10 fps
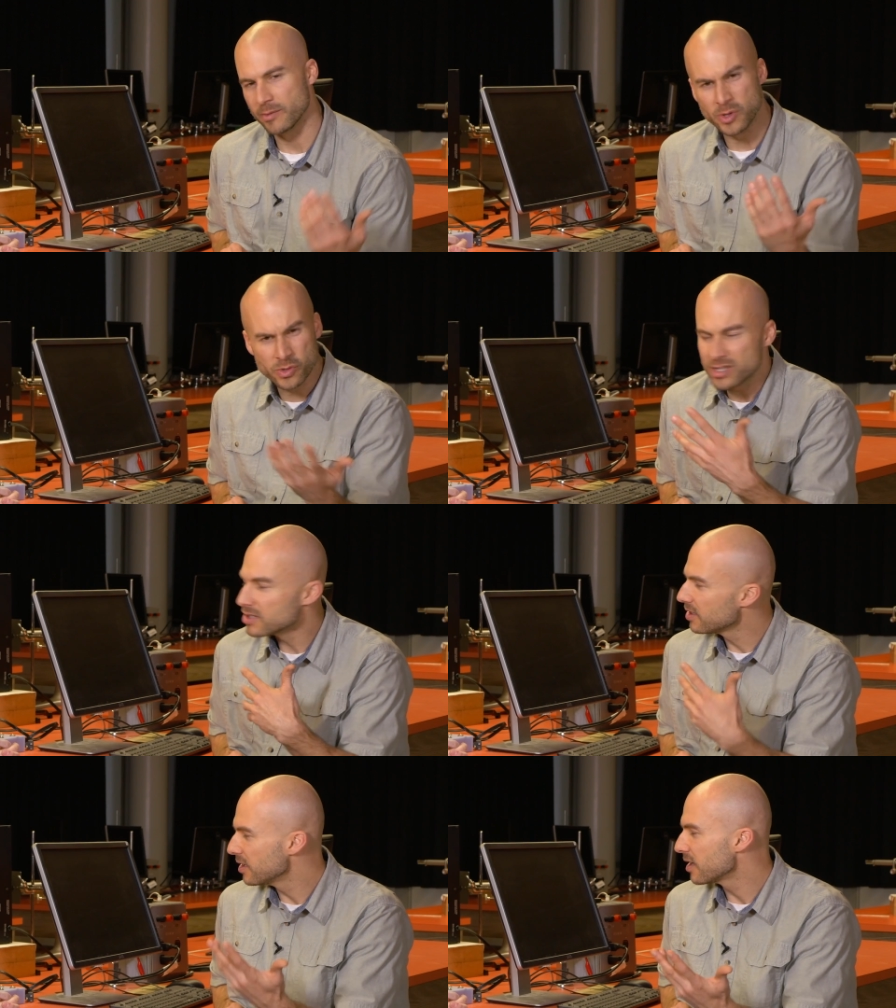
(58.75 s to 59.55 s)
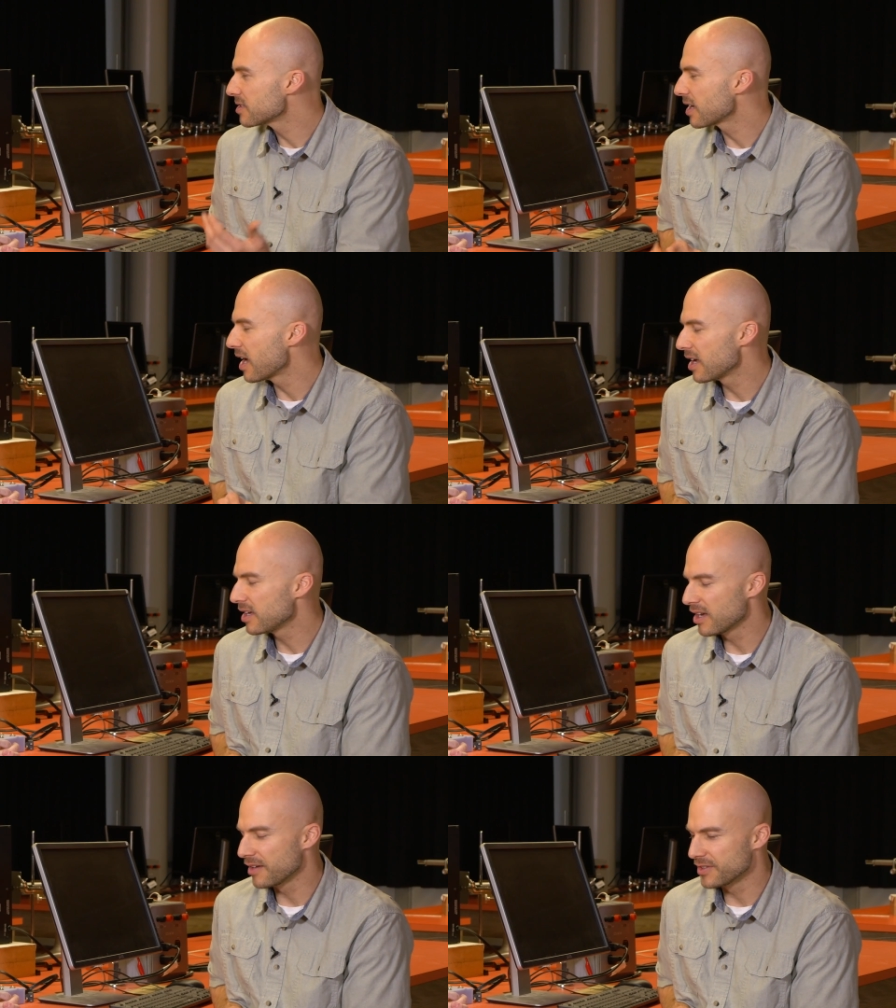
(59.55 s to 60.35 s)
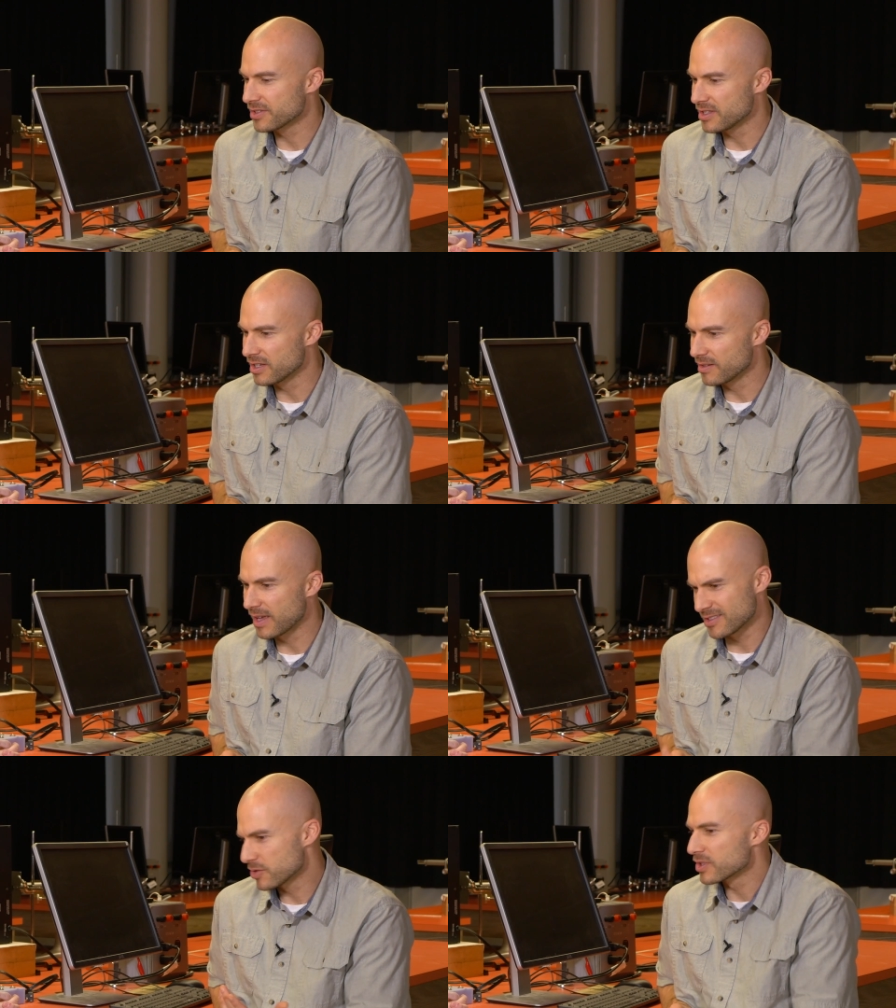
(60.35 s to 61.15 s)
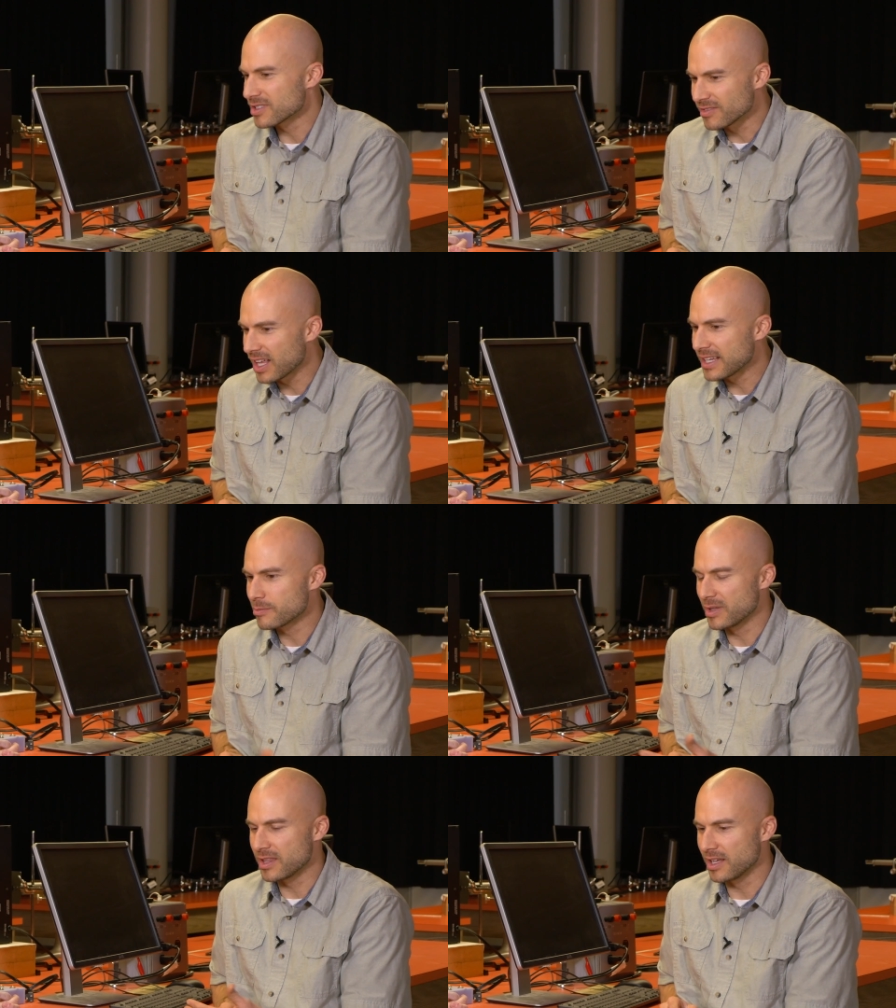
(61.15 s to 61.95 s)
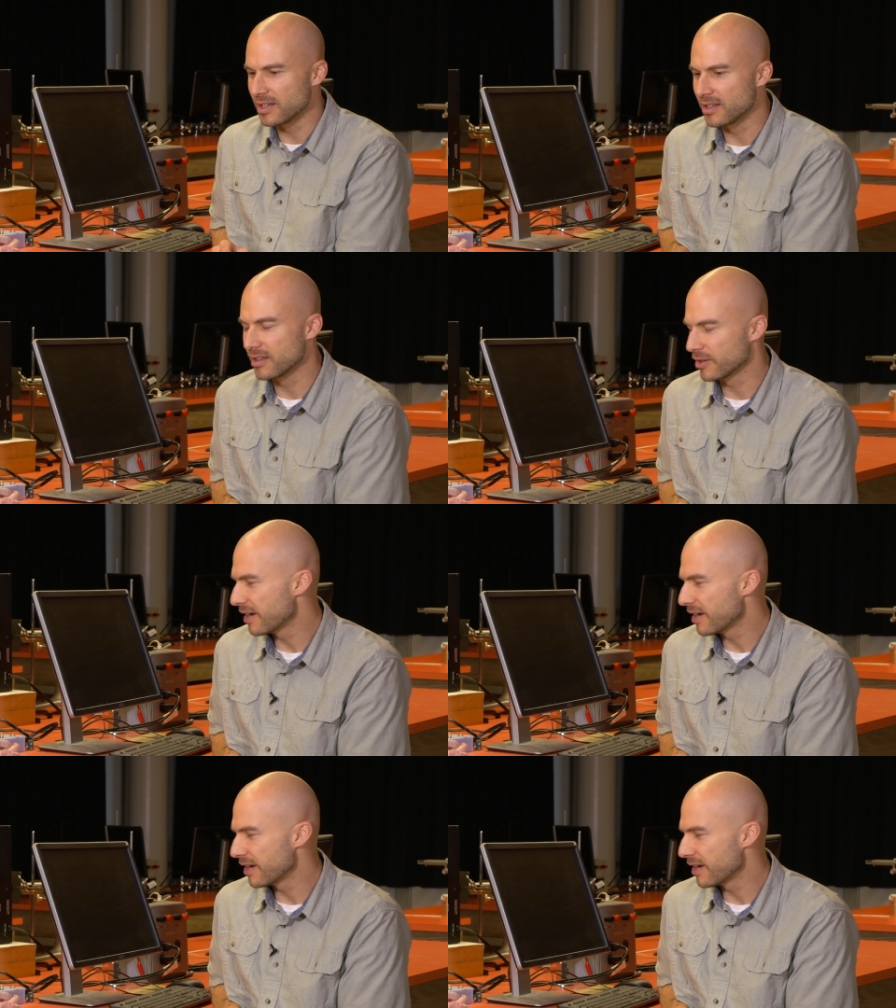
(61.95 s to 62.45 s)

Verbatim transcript: The moon in our sky, obviously the, as a source of light, but then the